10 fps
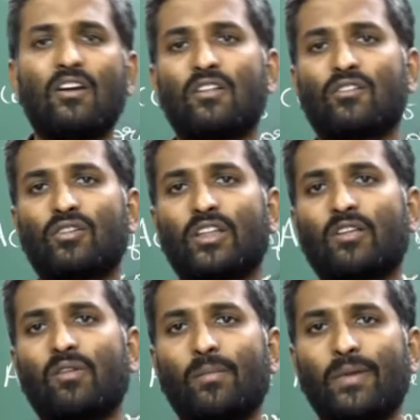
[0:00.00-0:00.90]
so that
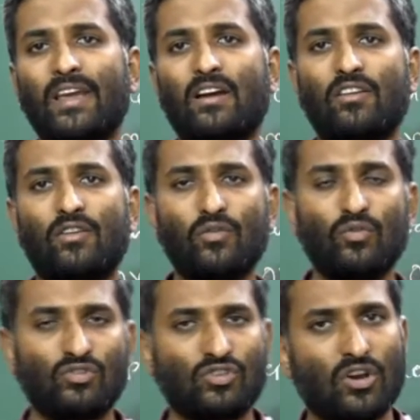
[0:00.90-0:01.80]
will be a
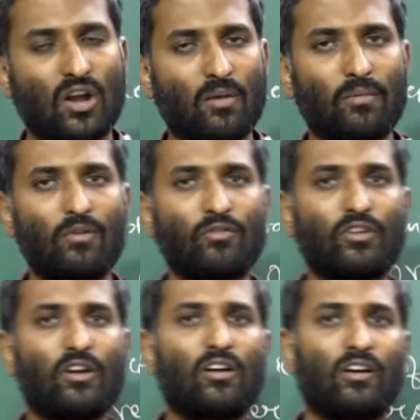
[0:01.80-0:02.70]
huge amount
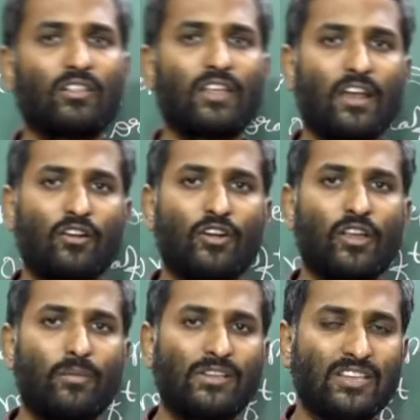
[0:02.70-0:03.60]
they are going
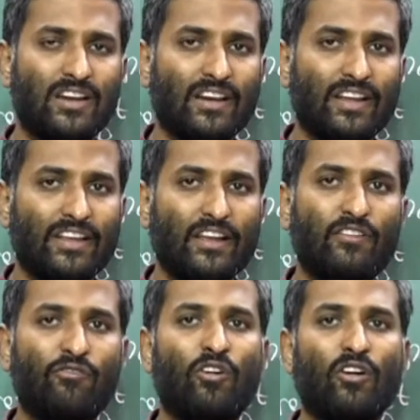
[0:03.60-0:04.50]
to be generated
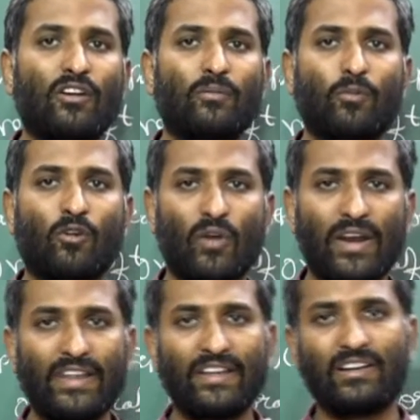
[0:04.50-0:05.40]
for
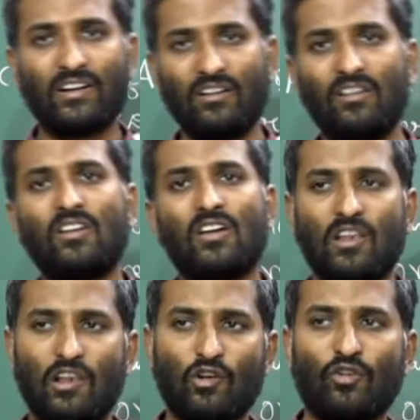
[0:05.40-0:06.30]
providing a
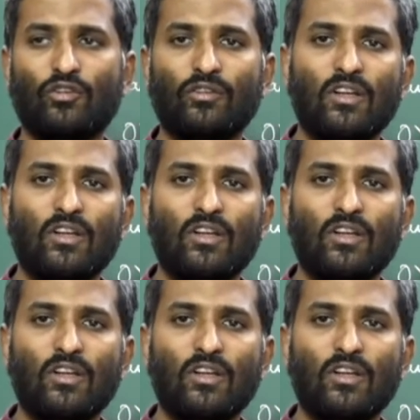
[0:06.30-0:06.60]
loan.